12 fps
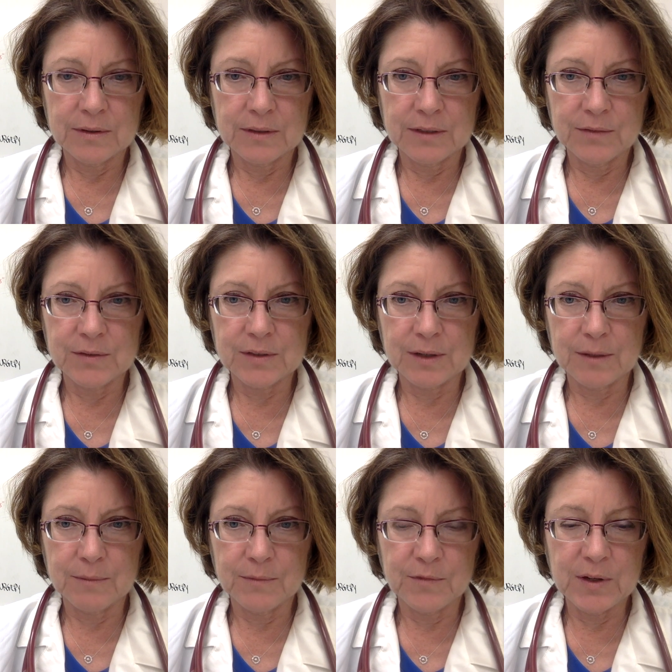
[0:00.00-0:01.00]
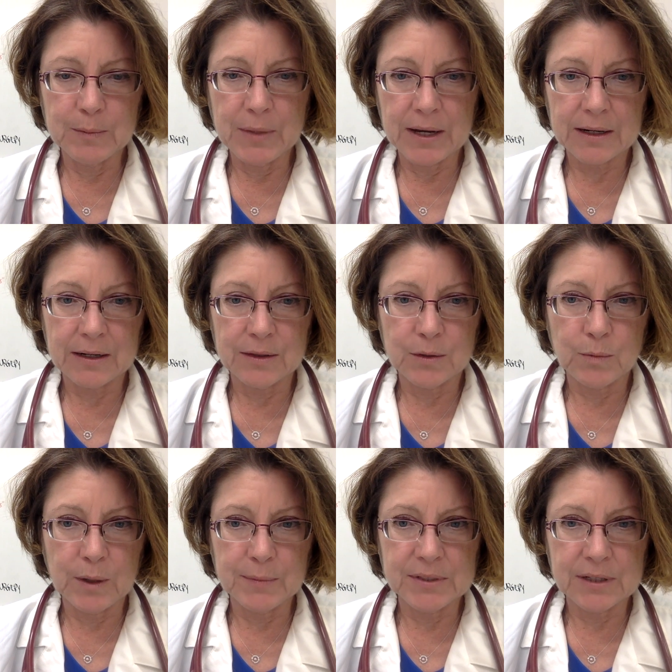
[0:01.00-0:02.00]
give some feedback on their
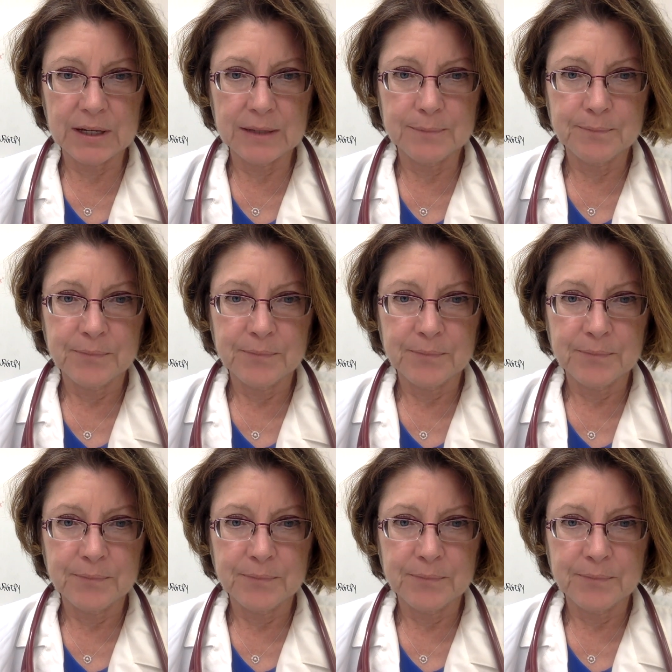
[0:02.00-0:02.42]
website.